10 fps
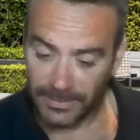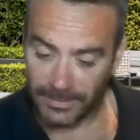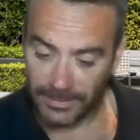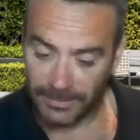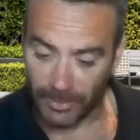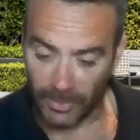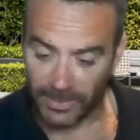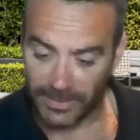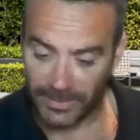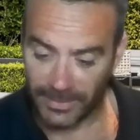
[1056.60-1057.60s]
But I
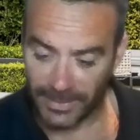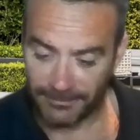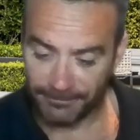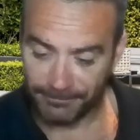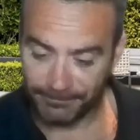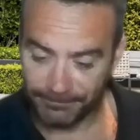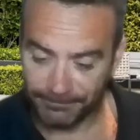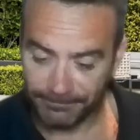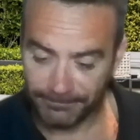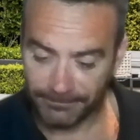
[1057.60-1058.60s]
didn't tell you that.
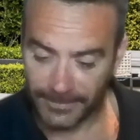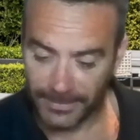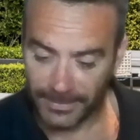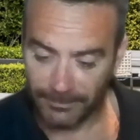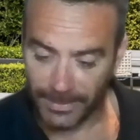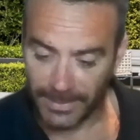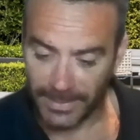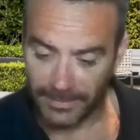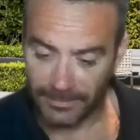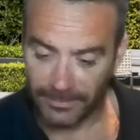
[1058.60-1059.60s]
But
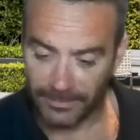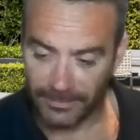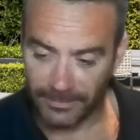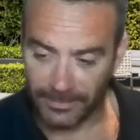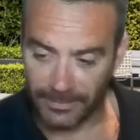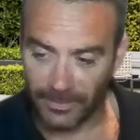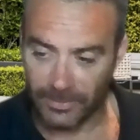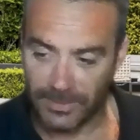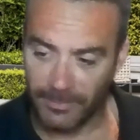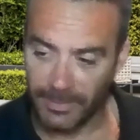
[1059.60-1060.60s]
yet,
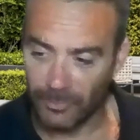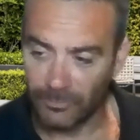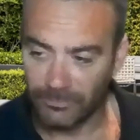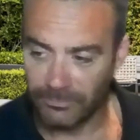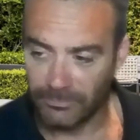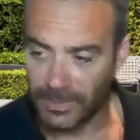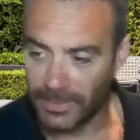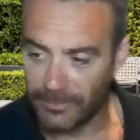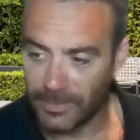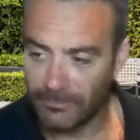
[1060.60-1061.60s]
like some people,
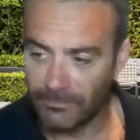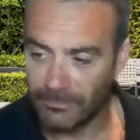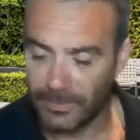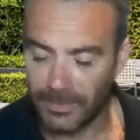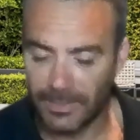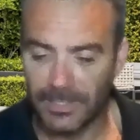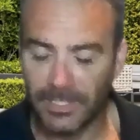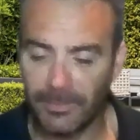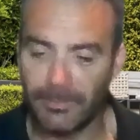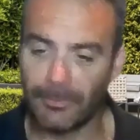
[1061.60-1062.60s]
there's
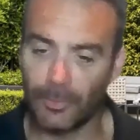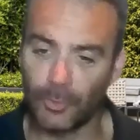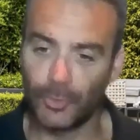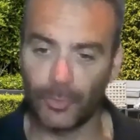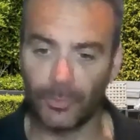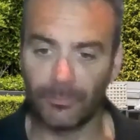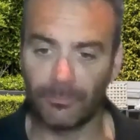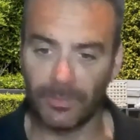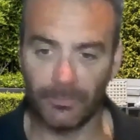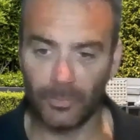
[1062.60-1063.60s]
going to be people who do
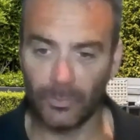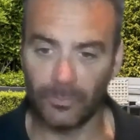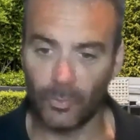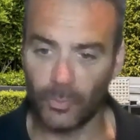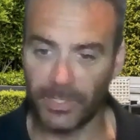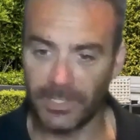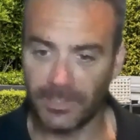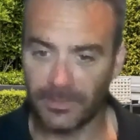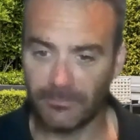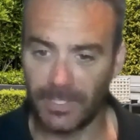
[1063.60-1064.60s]
the full 4
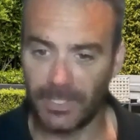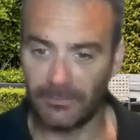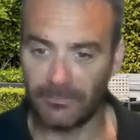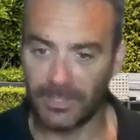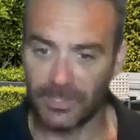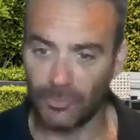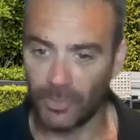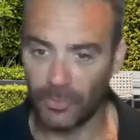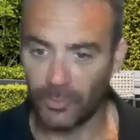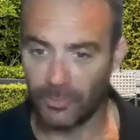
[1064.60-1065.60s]
years and are still
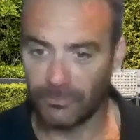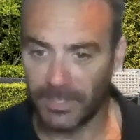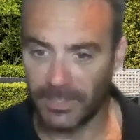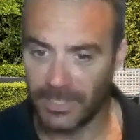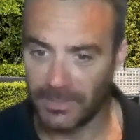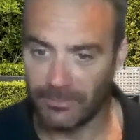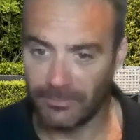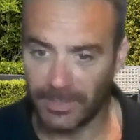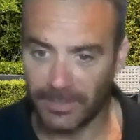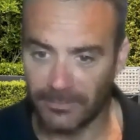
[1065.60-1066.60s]
no good at the end of it.
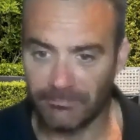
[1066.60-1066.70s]
But